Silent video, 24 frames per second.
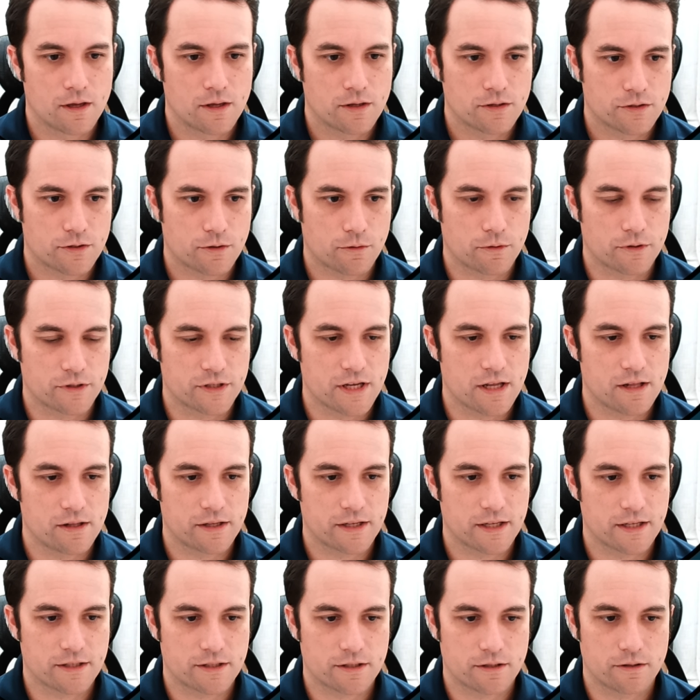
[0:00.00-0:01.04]
So we're telling
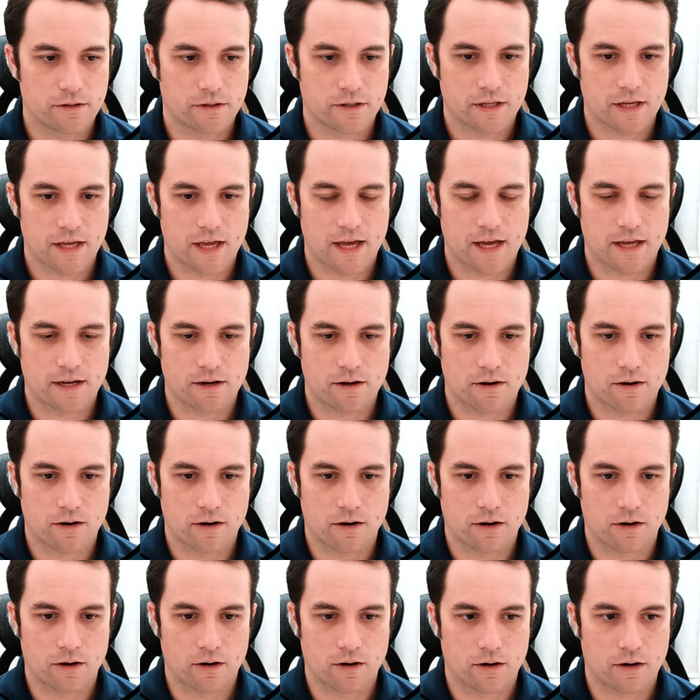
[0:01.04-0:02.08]
it to look at
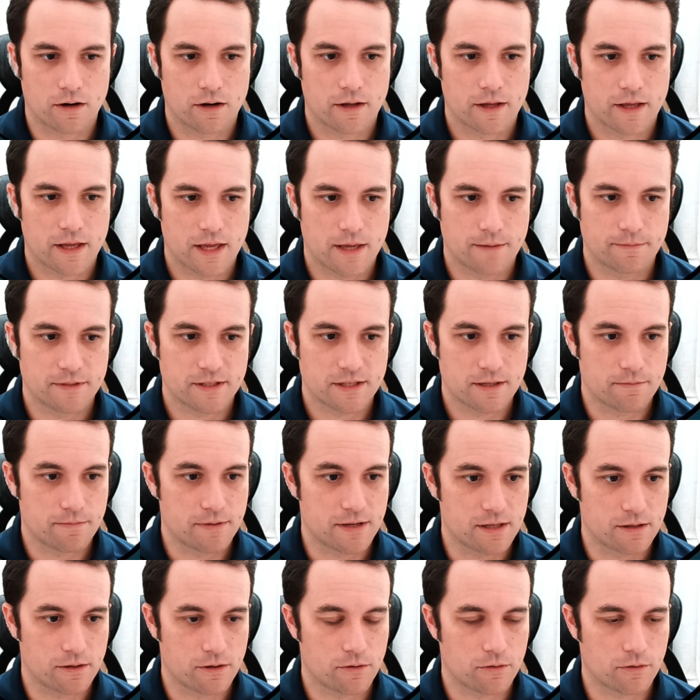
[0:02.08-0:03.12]
our
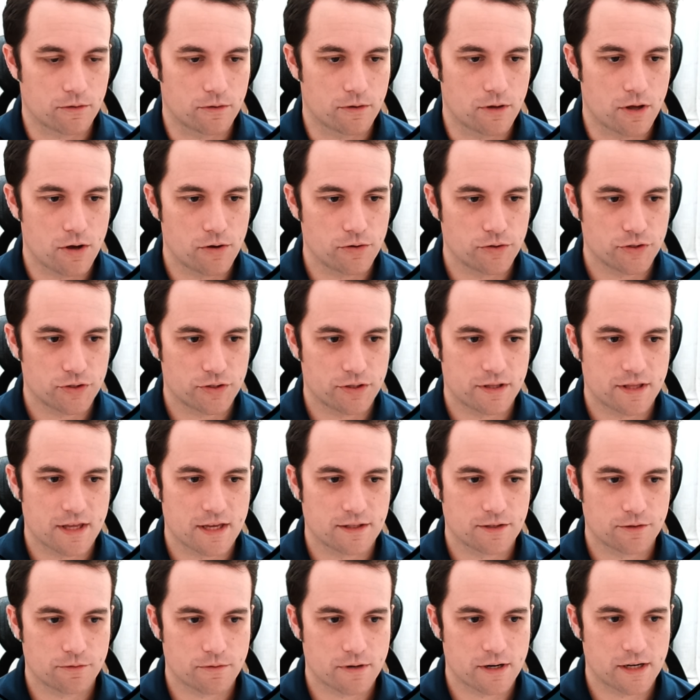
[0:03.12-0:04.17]
MCP local host
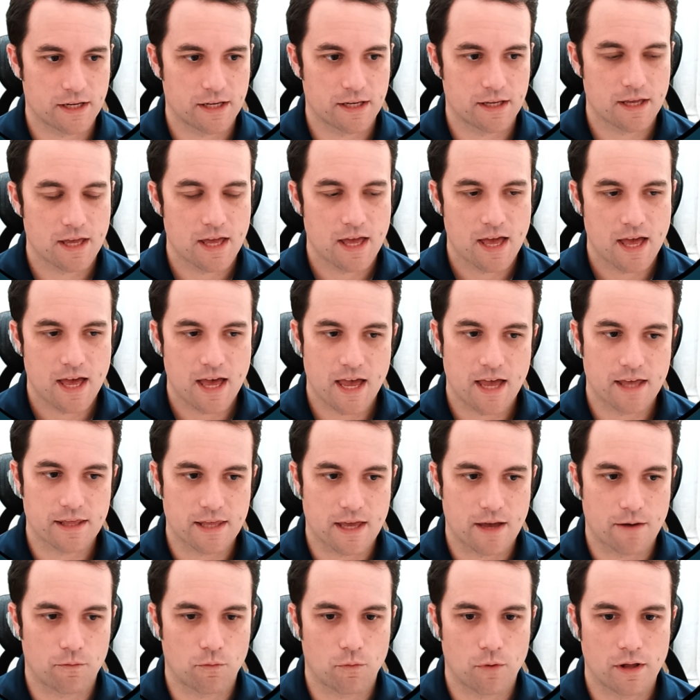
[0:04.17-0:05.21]
that's running and
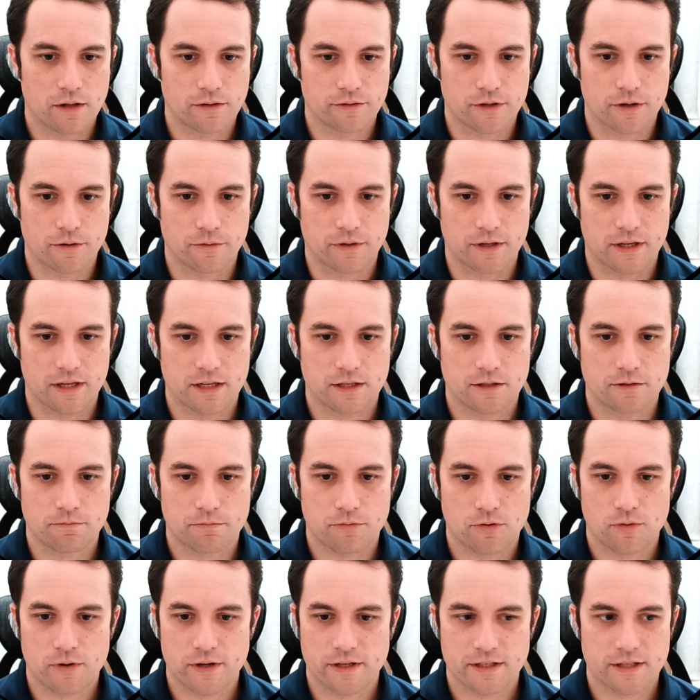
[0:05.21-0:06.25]
that well-known
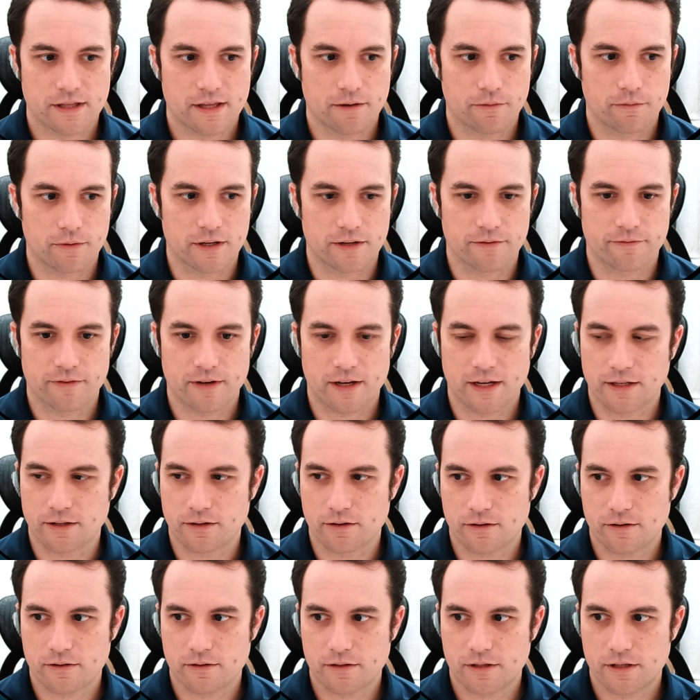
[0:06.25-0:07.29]
endpoint that we defined
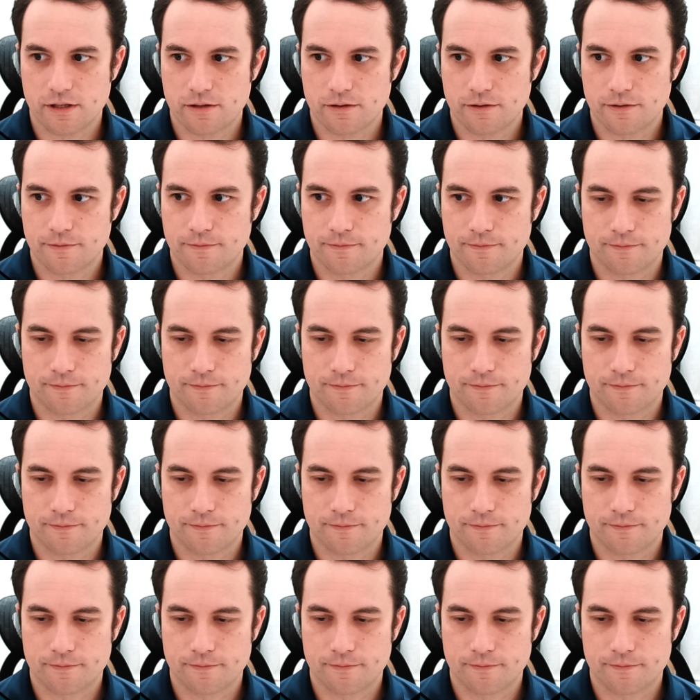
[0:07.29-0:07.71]
earlier.